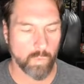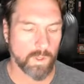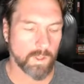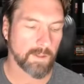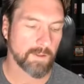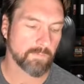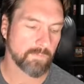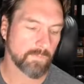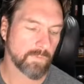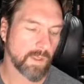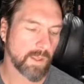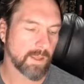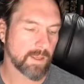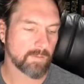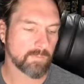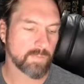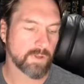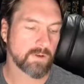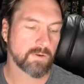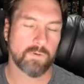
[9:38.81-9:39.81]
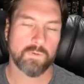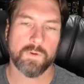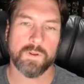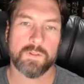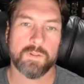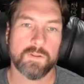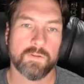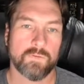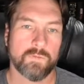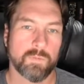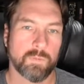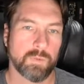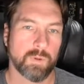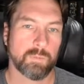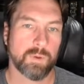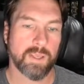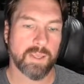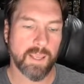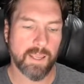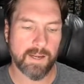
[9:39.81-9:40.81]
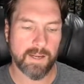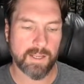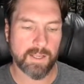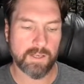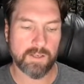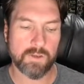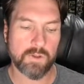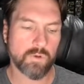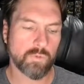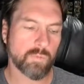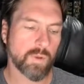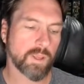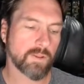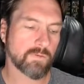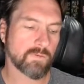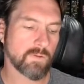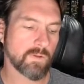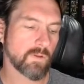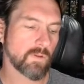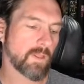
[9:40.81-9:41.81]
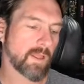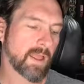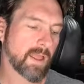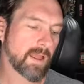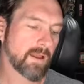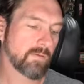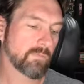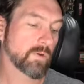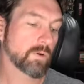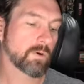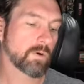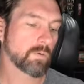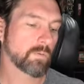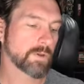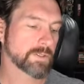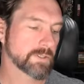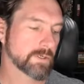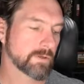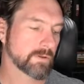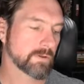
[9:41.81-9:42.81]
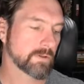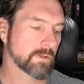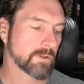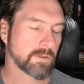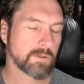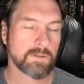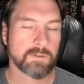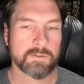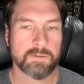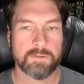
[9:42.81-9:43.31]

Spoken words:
well, if they had been doing this from the beginning, you may still have your original,